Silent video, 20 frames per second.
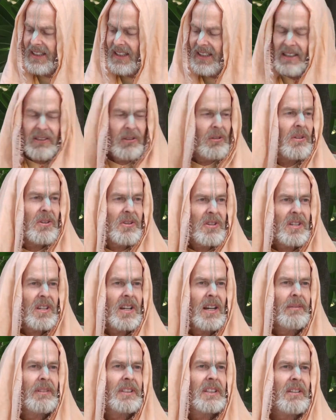And of course,
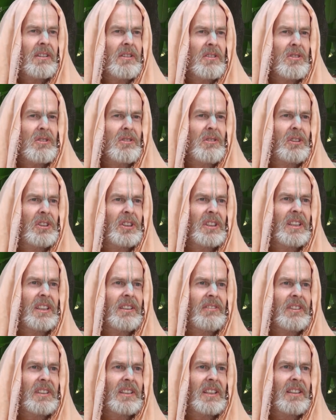commentaries are usually
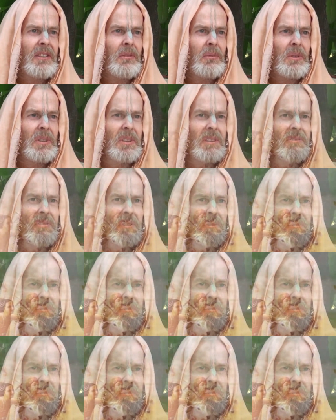given on the word for